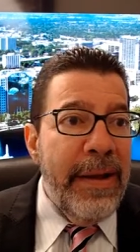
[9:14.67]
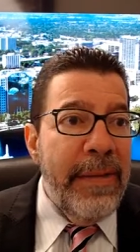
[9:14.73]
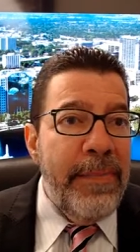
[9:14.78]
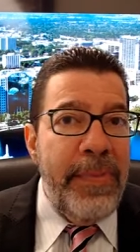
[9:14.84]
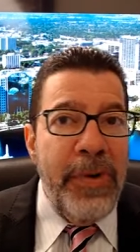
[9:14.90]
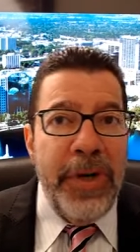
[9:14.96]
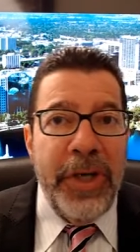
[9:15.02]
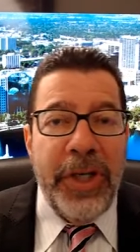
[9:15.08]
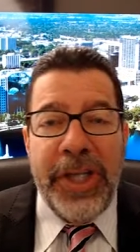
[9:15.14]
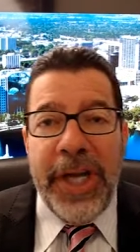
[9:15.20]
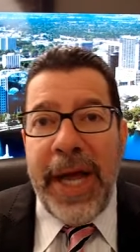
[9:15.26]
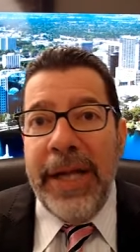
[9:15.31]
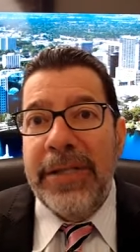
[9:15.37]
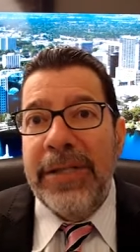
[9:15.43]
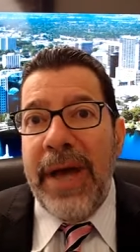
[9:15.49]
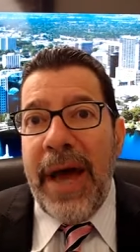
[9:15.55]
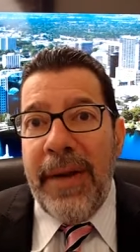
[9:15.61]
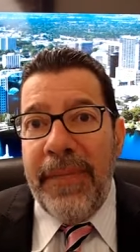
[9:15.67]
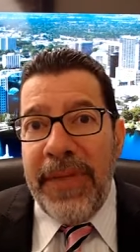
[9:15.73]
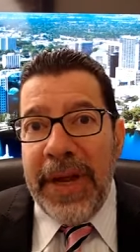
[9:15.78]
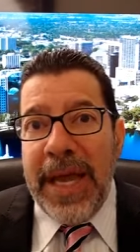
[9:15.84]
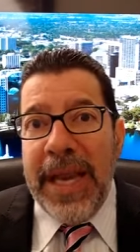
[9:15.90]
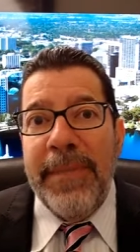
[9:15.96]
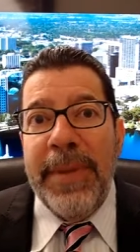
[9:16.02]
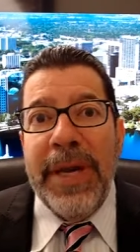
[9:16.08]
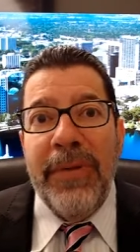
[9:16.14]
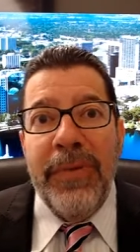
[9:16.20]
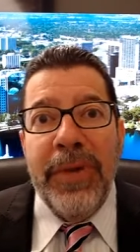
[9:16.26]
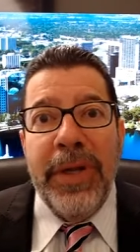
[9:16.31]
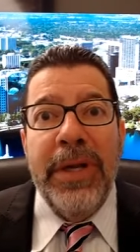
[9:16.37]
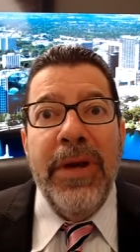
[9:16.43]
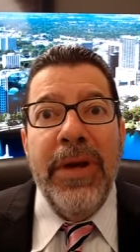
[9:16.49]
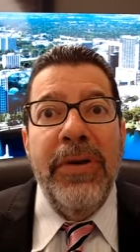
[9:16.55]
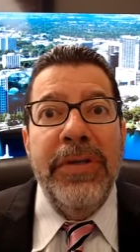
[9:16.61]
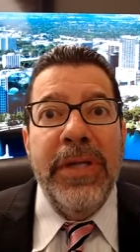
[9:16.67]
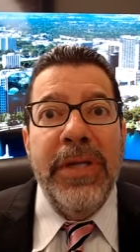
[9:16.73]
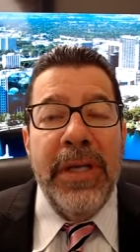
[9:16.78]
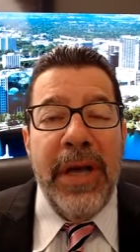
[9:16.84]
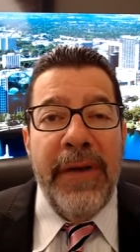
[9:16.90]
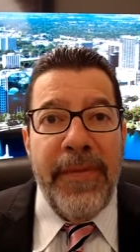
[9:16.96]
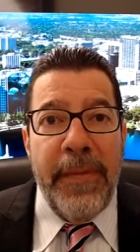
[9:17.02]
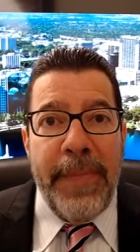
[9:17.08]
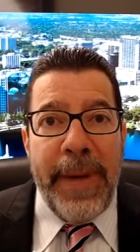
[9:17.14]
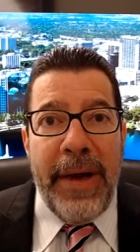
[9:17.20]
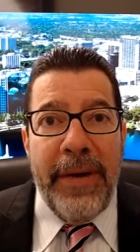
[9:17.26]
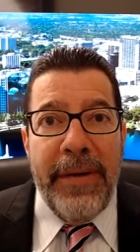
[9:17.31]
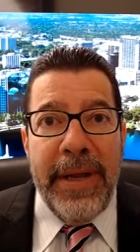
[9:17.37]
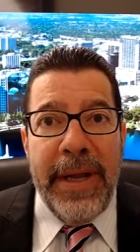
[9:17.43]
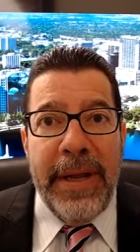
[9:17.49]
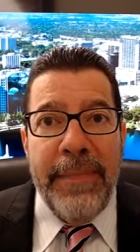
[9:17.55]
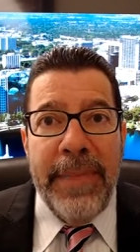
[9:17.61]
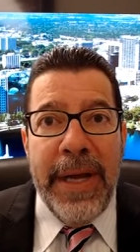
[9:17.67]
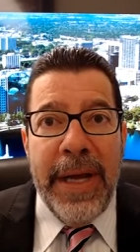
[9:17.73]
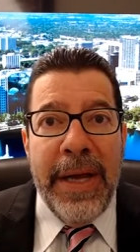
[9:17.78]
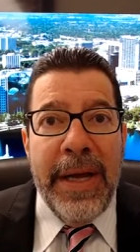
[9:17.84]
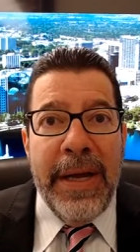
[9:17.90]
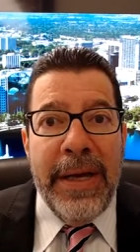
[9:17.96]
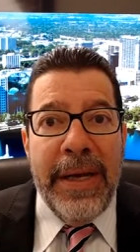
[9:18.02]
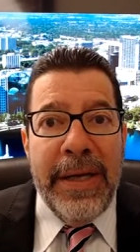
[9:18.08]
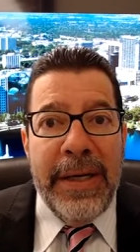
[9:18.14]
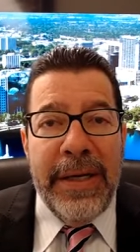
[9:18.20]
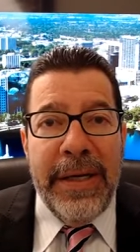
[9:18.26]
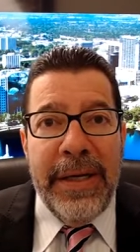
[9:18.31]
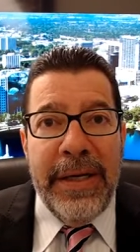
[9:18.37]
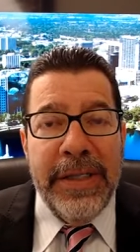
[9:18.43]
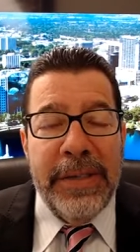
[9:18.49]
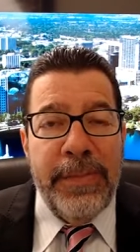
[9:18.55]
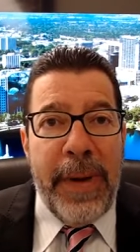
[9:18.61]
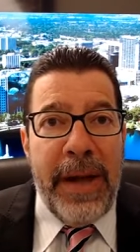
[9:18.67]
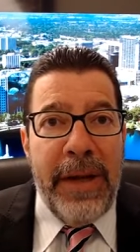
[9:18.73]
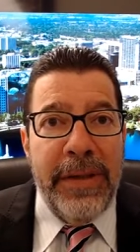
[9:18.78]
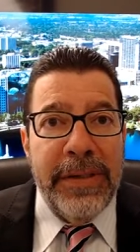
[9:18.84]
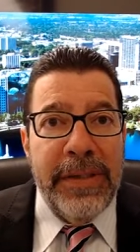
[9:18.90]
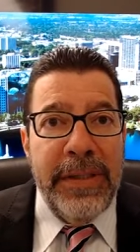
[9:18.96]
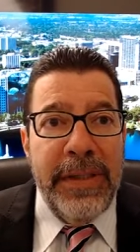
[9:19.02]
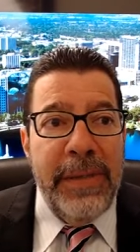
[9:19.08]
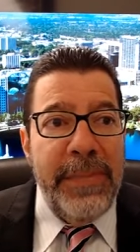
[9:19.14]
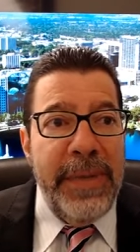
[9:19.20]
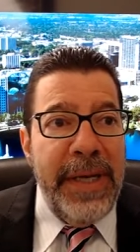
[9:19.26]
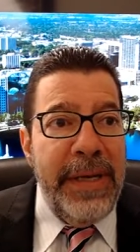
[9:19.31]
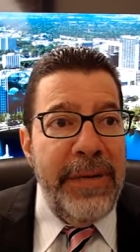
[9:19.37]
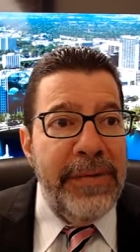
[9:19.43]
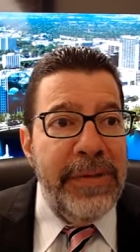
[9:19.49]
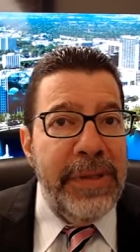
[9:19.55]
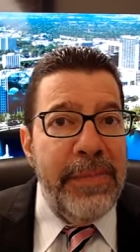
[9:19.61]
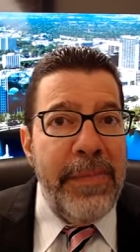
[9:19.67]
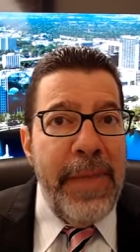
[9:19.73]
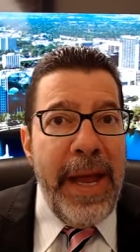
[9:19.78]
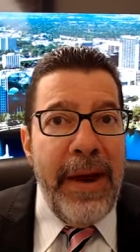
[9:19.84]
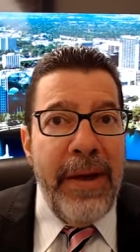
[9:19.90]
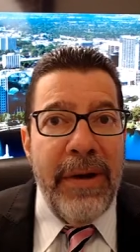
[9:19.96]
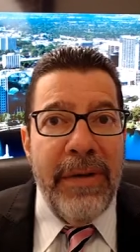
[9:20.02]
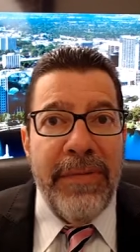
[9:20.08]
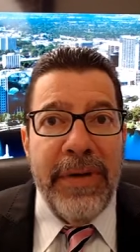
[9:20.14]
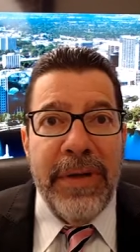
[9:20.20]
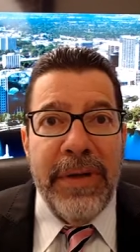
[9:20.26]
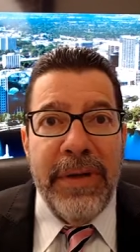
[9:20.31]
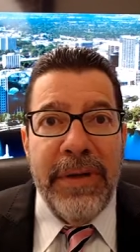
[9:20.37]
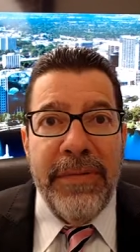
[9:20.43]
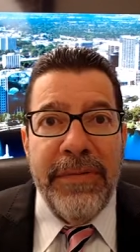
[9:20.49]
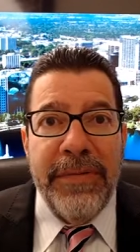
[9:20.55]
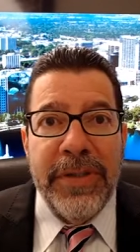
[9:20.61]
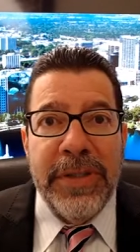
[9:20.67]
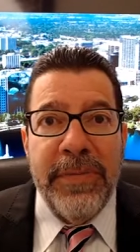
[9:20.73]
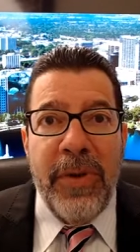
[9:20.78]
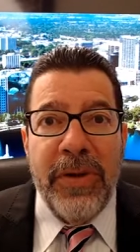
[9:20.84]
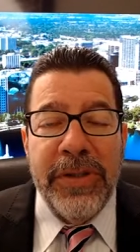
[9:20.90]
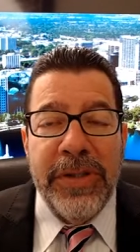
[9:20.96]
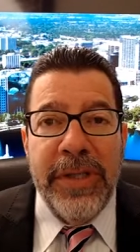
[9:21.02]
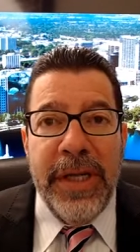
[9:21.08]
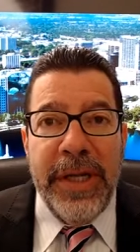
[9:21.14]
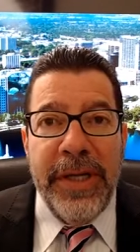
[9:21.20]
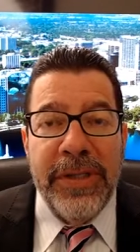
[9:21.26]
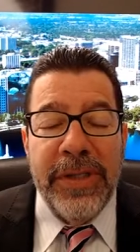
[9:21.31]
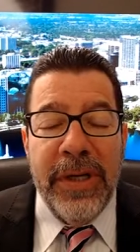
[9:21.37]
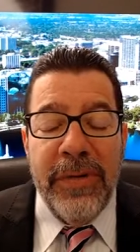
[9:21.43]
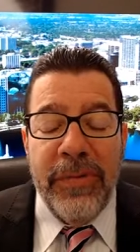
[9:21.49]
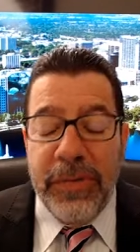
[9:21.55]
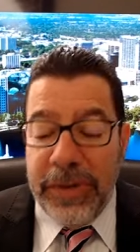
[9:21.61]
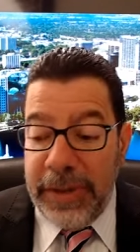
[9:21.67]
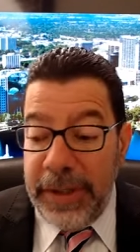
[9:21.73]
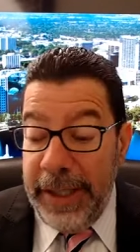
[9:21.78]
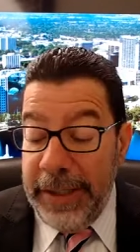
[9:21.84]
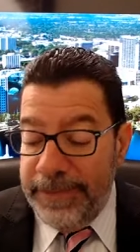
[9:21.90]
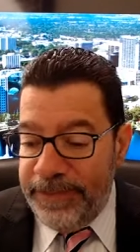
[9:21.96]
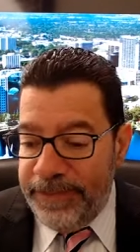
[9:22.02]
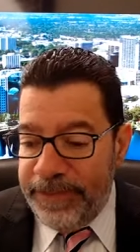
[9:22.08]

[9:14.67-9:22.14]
Buttigieg, I don't think anybody really knows enough about him uh, and his policy. I mean, he was the mayor of a, of a small city, so we'll see.